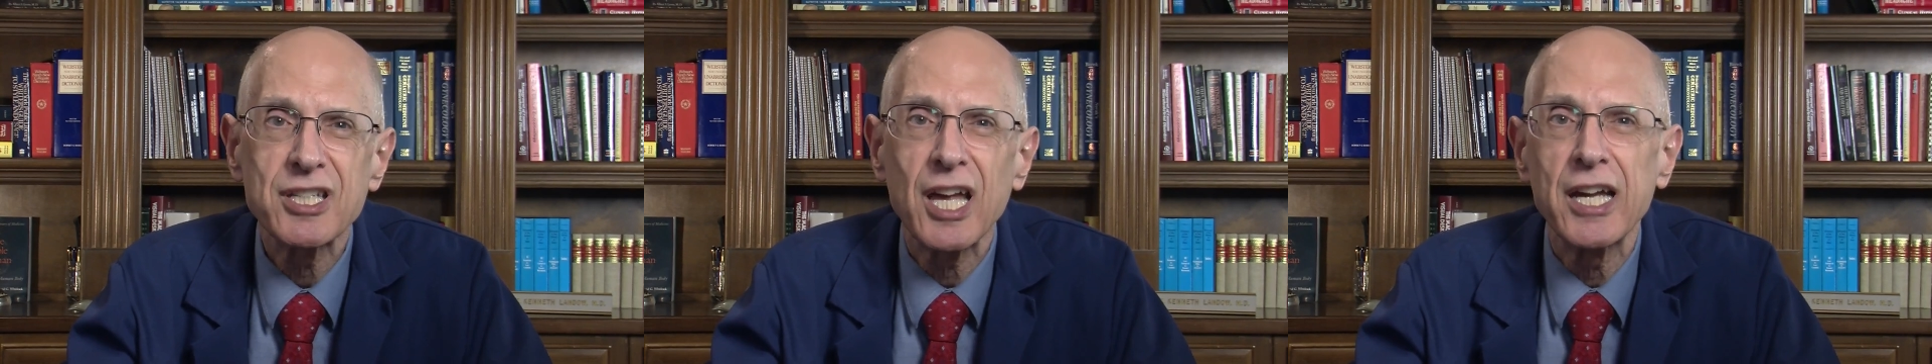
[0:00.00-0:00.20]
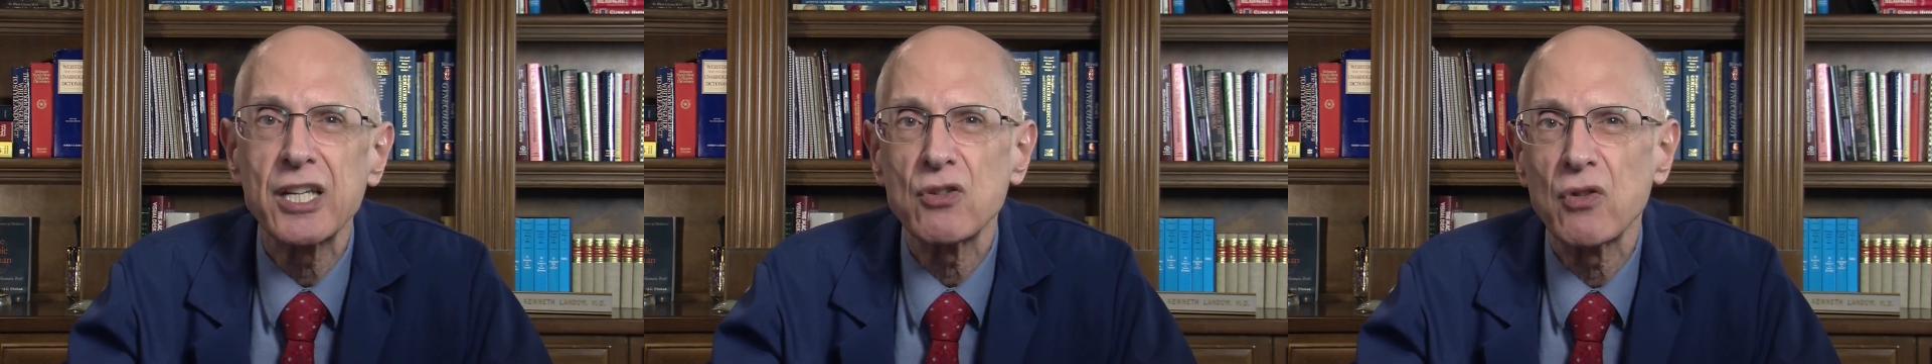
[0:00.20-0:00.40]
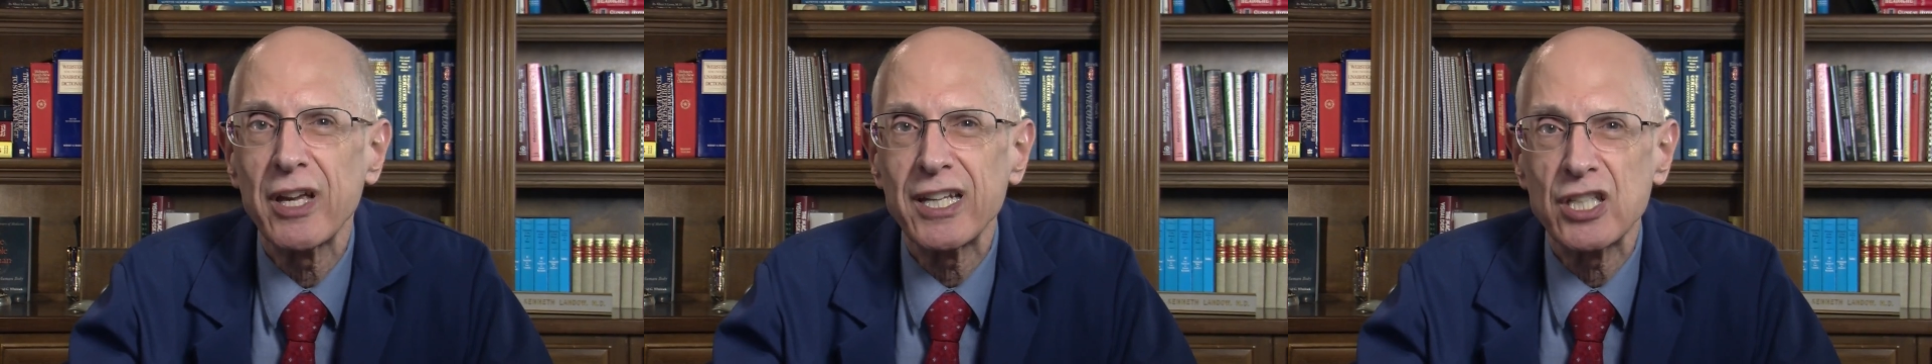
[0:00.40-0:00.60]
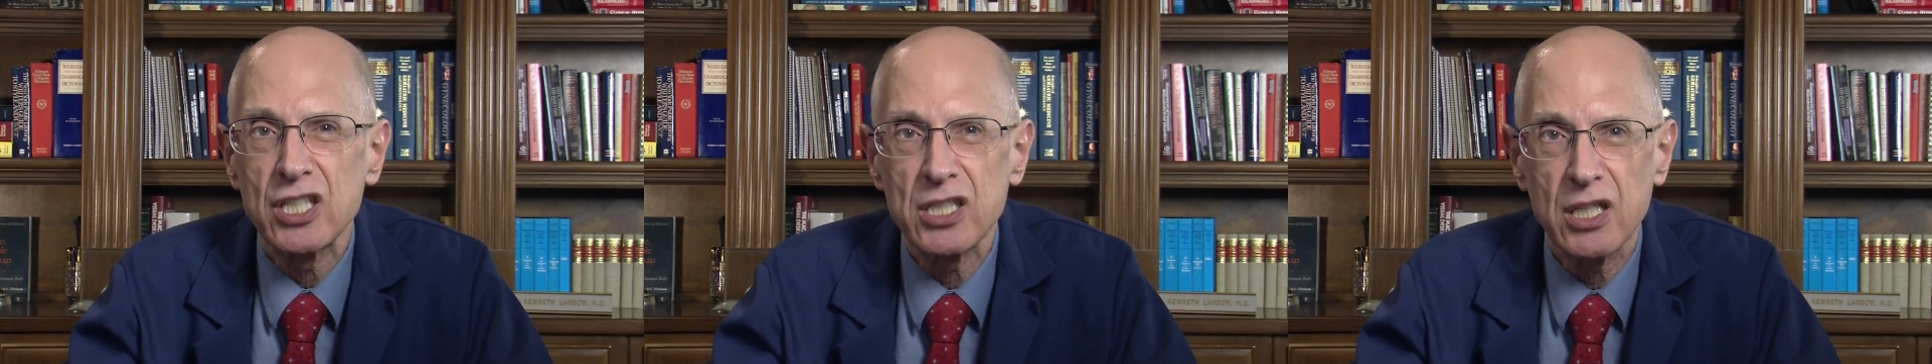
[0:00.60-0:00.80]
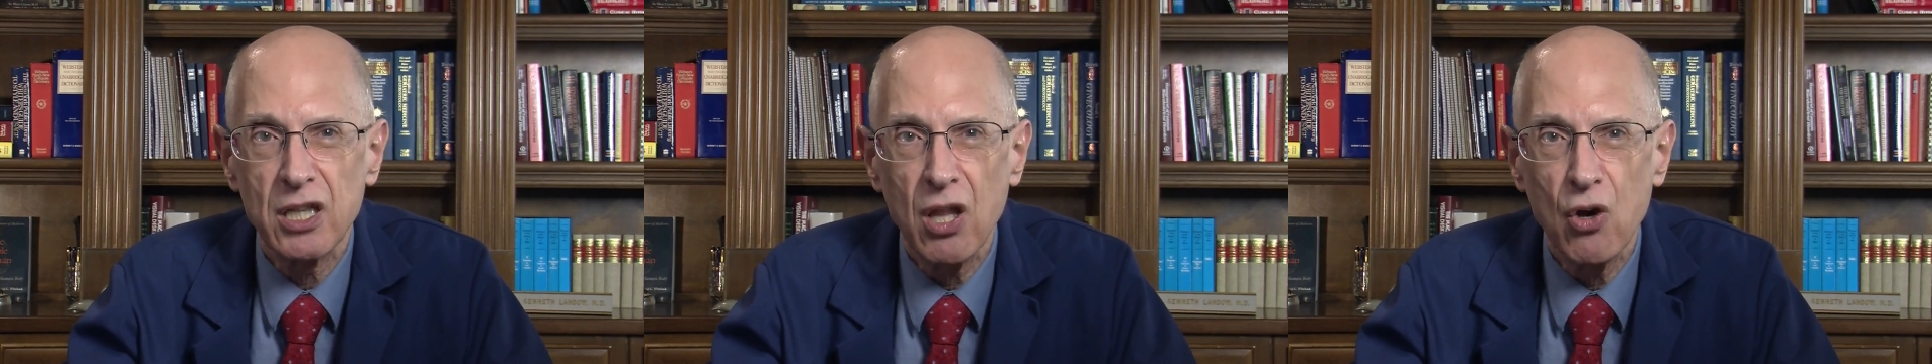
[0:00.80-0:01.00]
Titrate
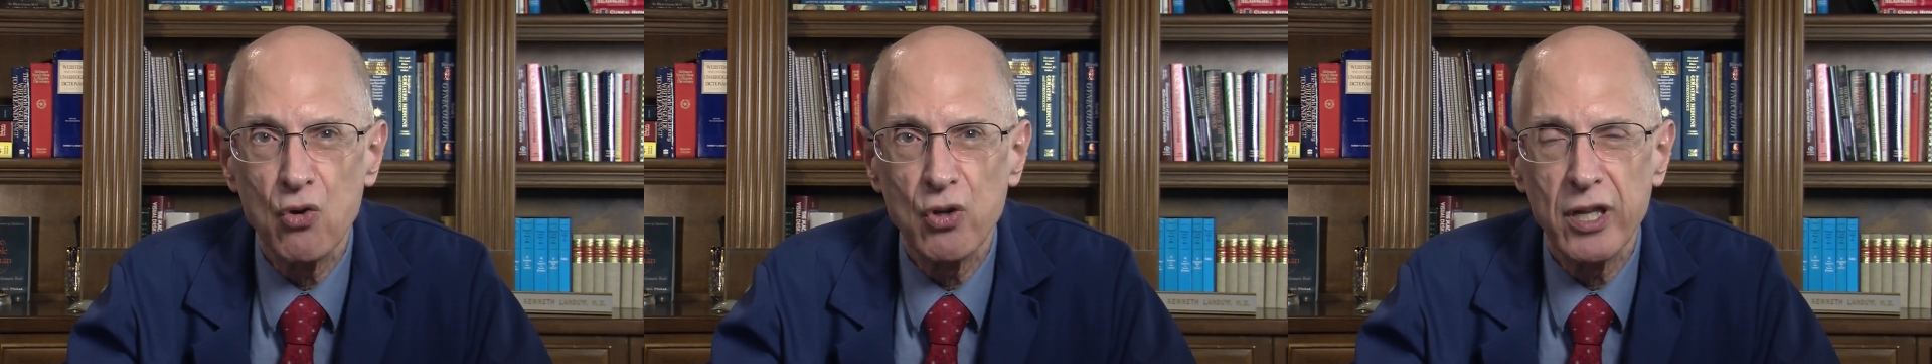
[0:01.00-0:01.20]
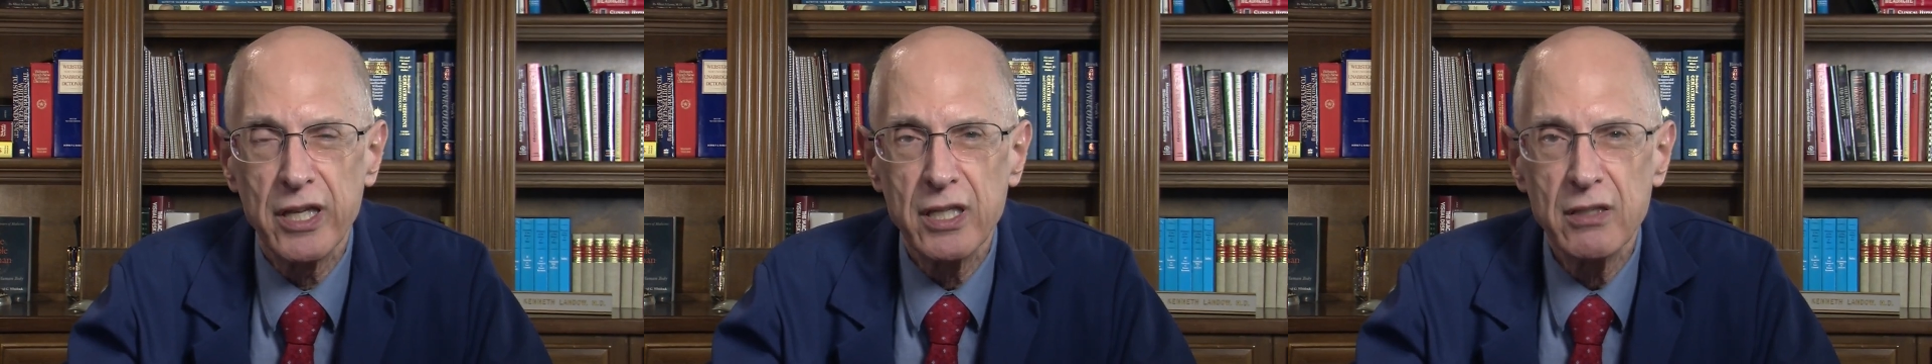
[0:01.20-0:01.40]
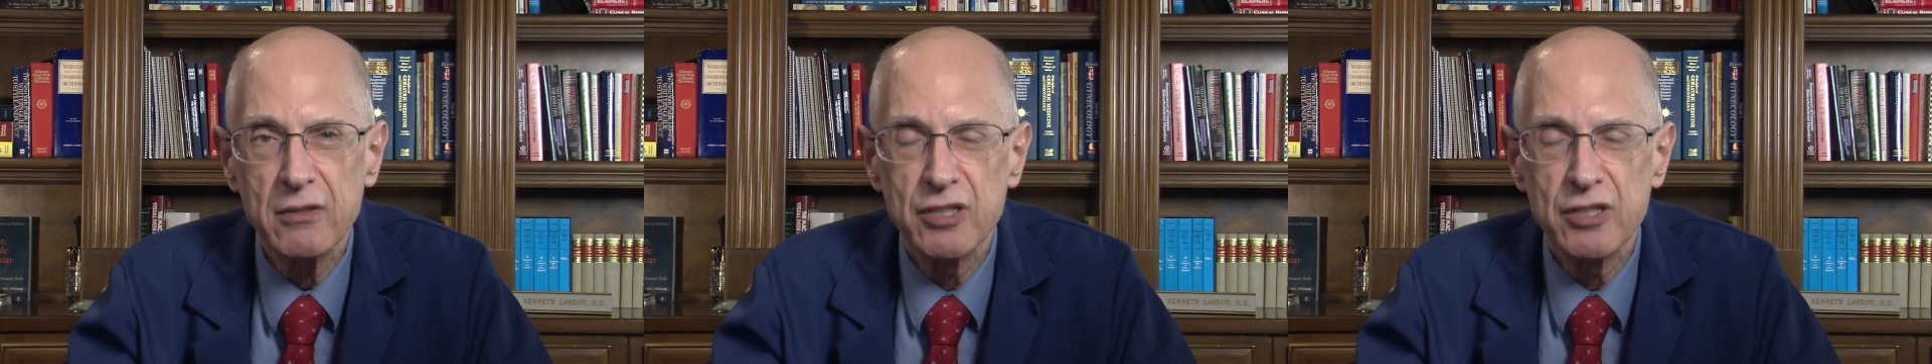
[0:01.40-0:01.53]
slowly,